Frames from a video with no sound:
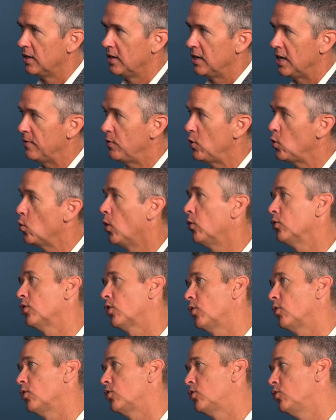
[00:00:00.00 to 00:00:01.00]
If you
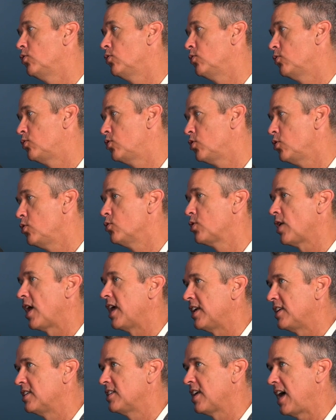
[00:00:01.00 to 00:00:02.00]
want to choose
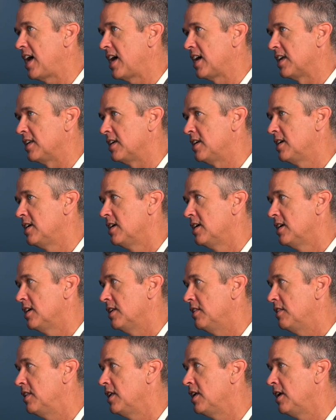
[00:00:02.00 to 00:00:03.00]
anxiety,
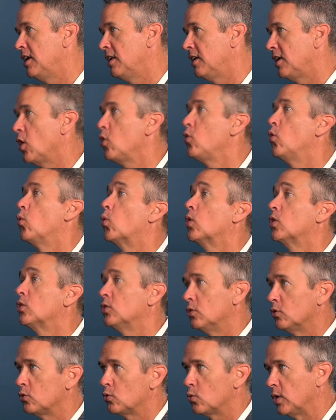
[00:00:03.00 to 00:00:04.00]
then go the
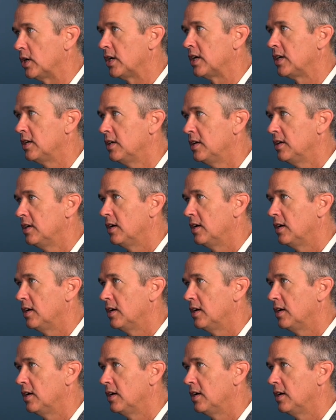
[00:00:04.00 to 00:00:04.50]
world's way.